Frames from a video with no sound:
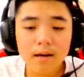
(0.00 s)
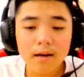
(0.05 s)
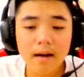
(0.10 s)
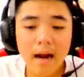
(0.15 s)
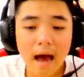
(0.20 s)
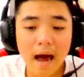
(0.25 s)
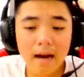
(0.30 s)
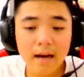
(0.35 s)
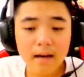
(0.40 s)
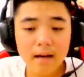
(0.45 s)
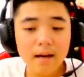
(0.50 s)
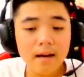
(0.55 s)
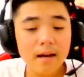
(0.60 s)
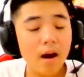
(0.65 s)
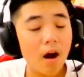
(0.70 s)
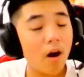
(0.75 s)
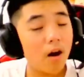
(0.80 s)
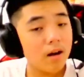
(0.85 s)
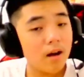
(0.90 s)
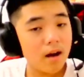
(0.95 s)
than the
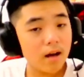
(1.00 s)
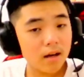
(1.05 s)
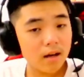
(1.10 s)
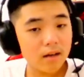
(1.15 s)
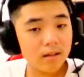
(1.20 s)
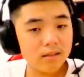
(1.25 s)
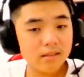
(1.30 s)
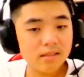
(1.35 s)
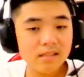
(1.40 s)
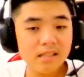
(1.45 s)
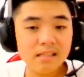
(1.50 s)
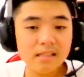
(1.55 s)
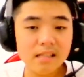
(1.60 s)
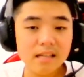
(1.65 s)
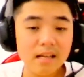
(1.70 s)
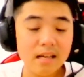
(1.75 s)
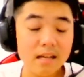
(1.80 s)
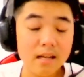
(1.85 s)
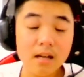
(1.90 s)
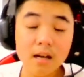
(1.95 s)
other
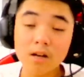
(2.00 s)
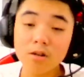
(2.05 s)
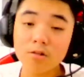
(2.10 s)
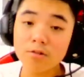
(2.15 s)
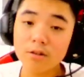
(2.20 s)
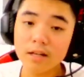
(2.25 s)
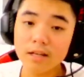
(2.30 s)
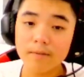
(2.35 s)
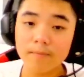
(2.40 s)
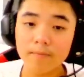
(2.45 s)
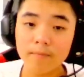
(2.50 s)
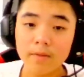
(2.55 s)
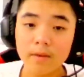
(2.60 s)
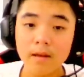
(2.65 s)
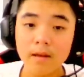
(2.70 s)
city in the country?